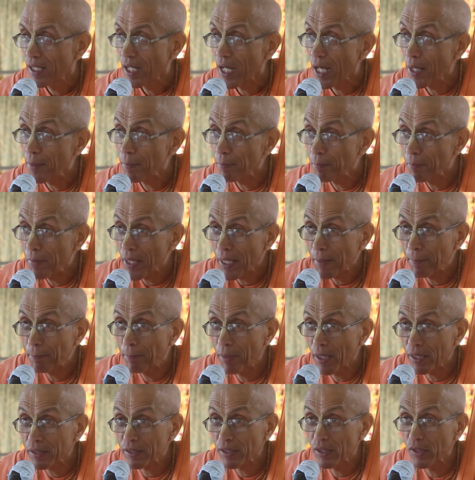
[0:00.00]
and make
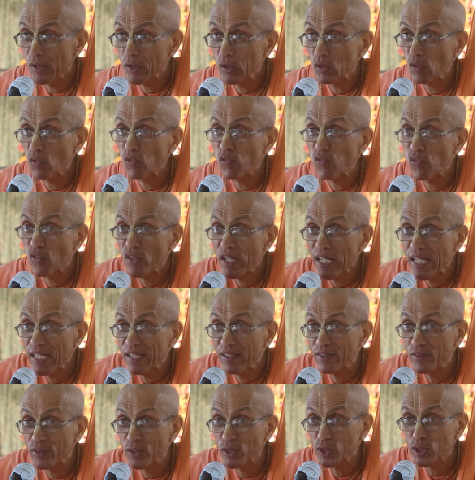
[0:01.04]
butter to
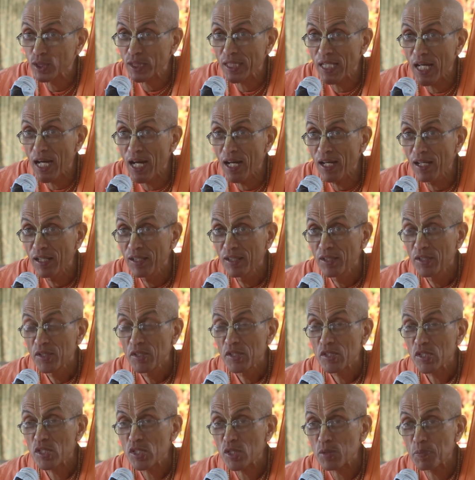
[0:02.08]
feed Krishna
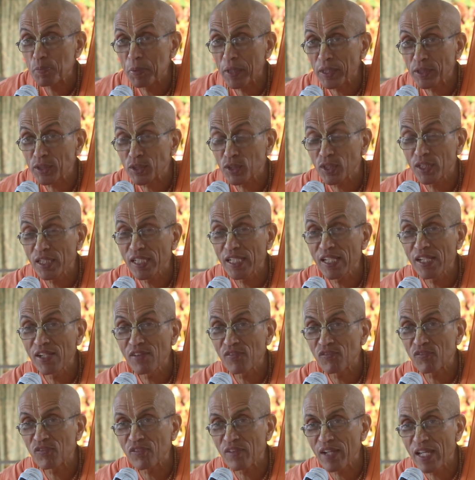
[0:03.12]
specially
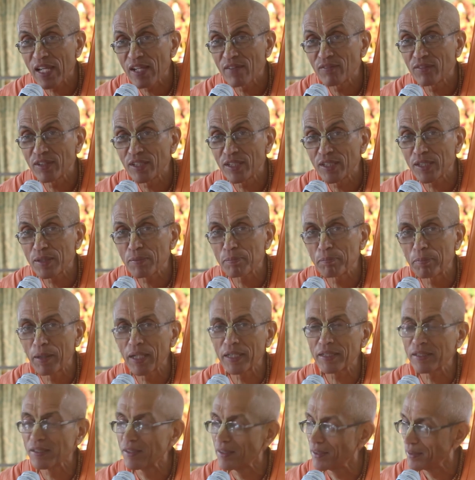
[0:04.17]
flavored
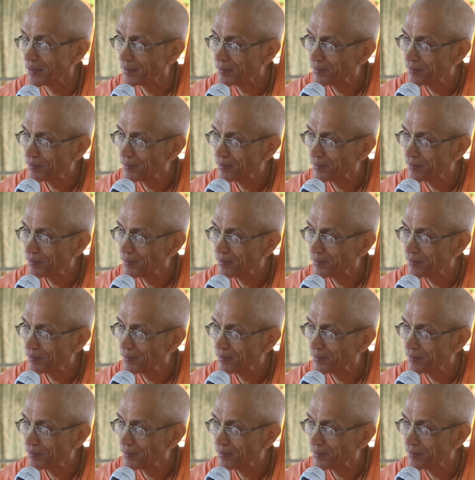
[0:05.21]
butter,